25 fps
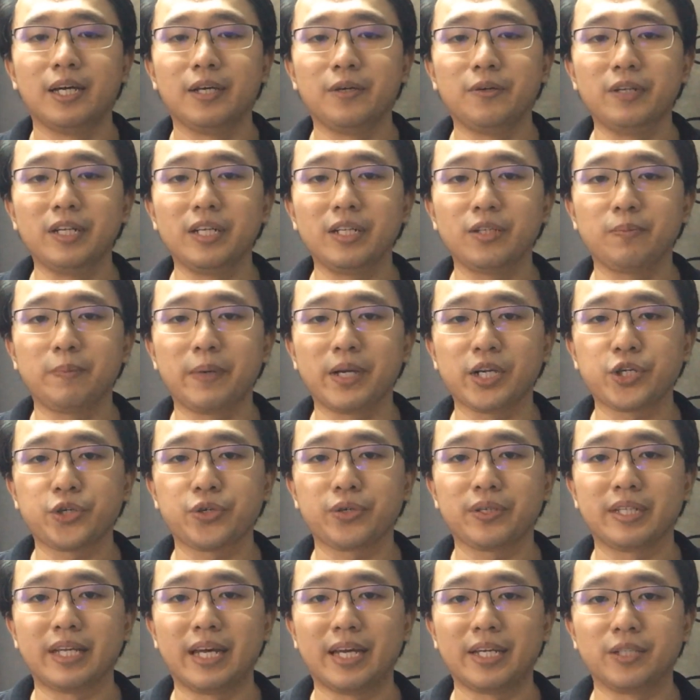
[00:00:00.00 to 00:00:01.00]
You need to make
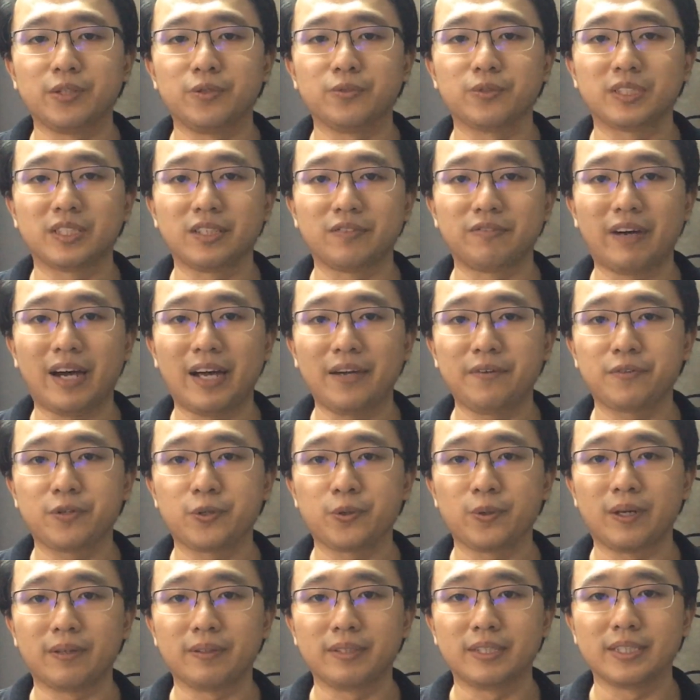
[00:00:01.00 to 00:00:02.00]
sure that you survive
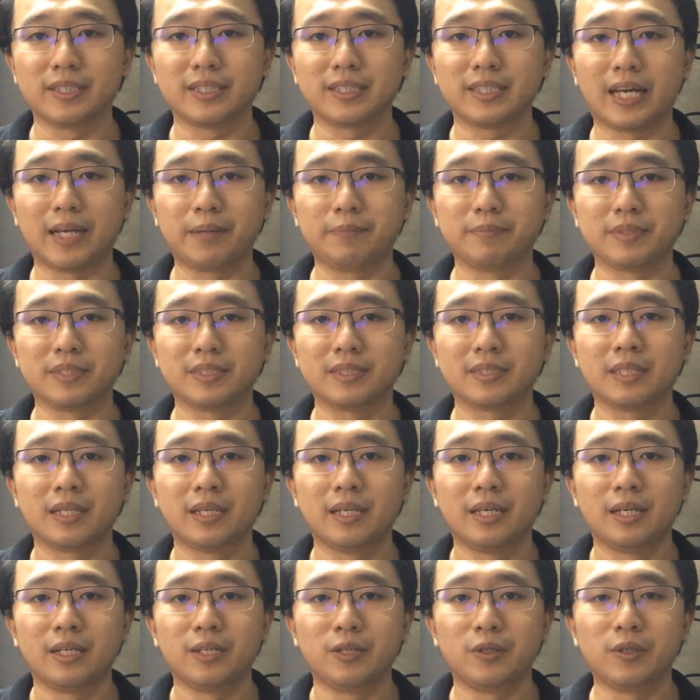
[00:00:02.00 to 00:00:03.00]
throughout these times.